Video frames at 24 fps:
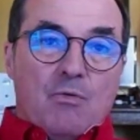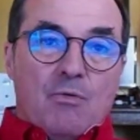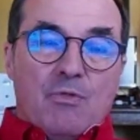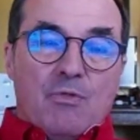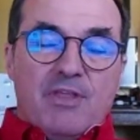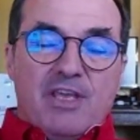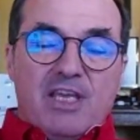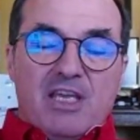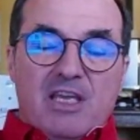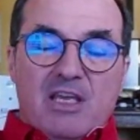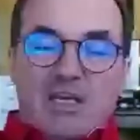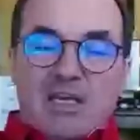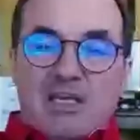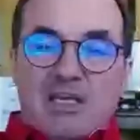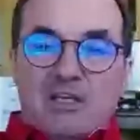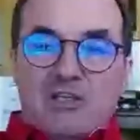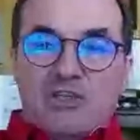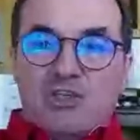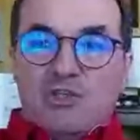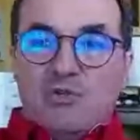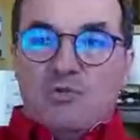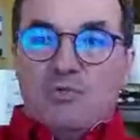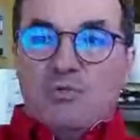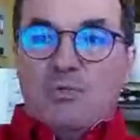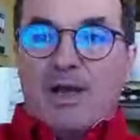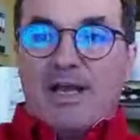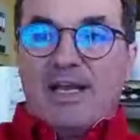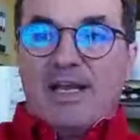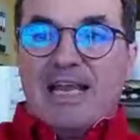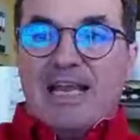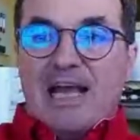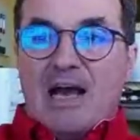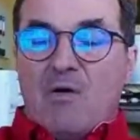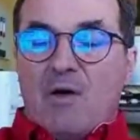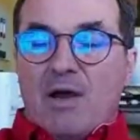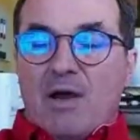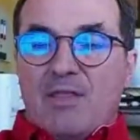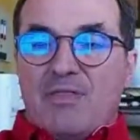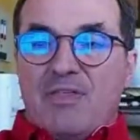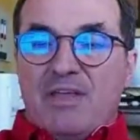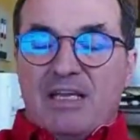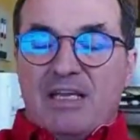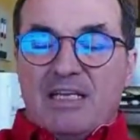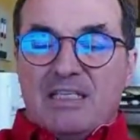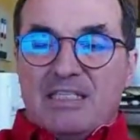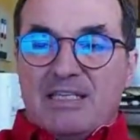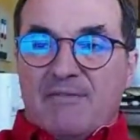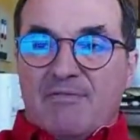The issue right now, I
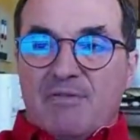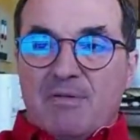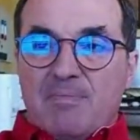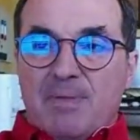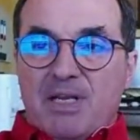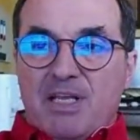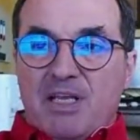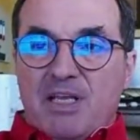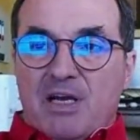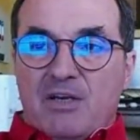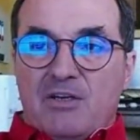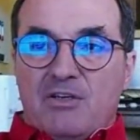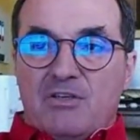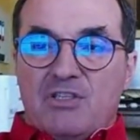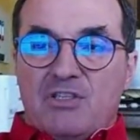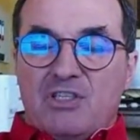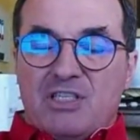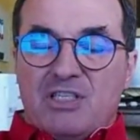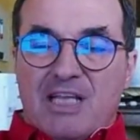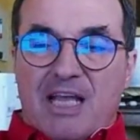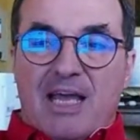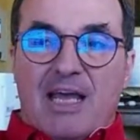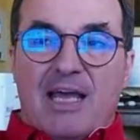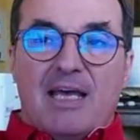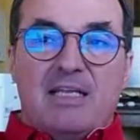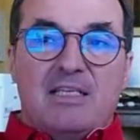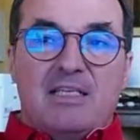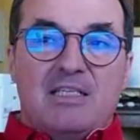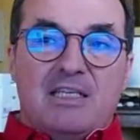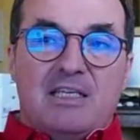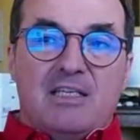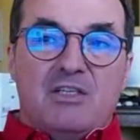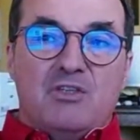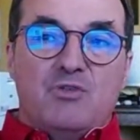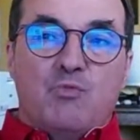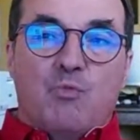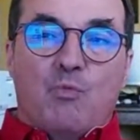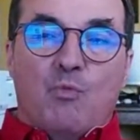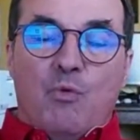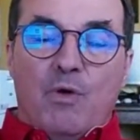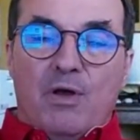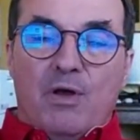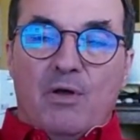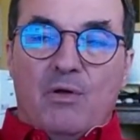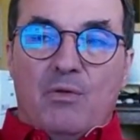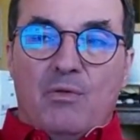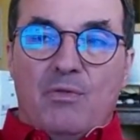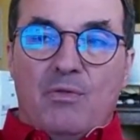think, as everybody understands, is
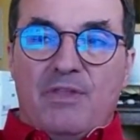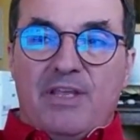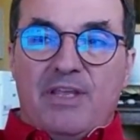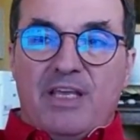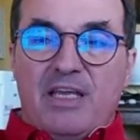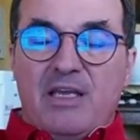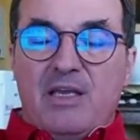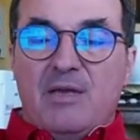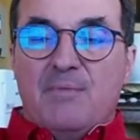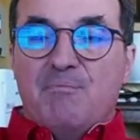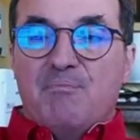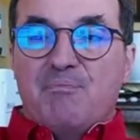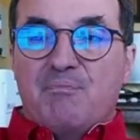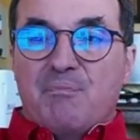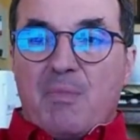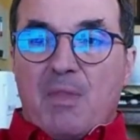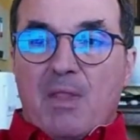will the